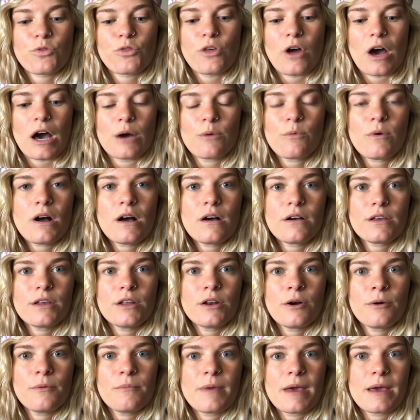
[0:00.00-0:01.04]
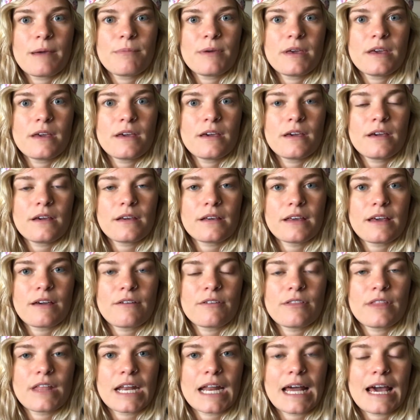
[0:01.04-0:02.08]
thought, well, maybe
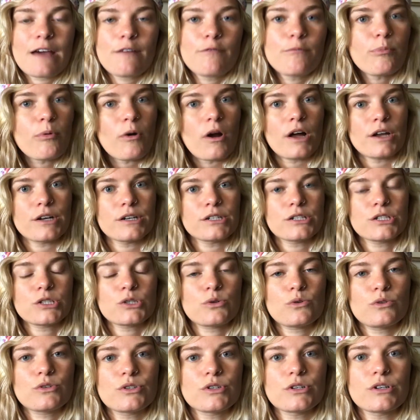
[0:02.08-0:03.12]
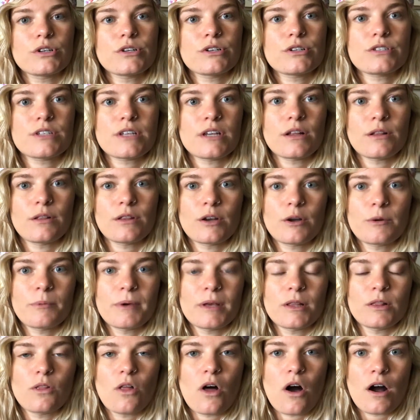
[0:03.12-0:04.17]
given that I have broader shoulders and a little
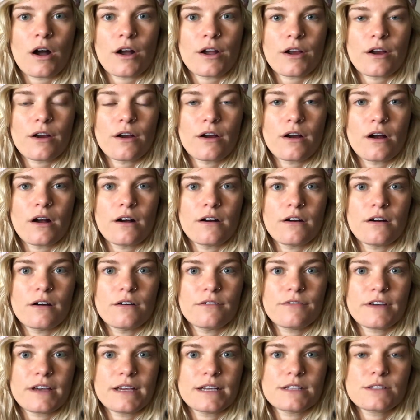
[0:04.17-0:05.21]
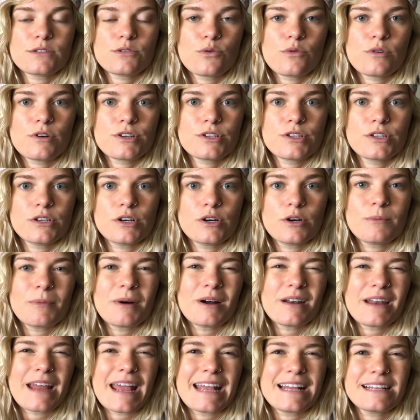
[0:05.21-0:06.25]
bit longer of a torso,
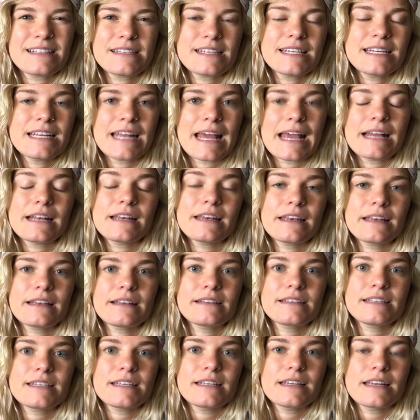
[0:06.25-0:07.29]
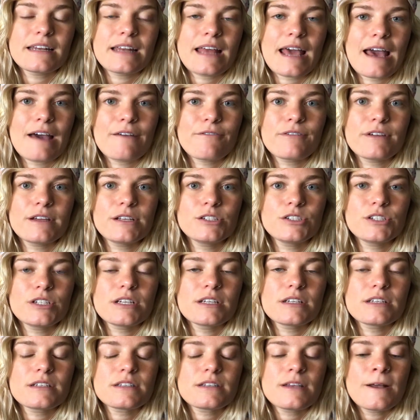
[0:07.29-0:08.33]
about 18 and a half
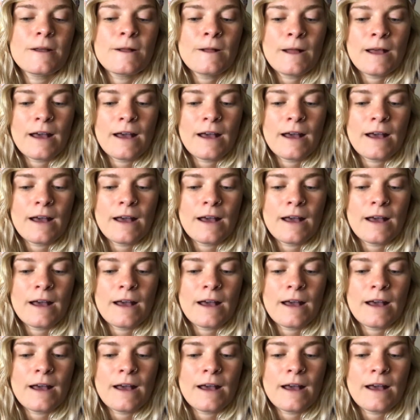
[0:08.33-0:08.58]
inches,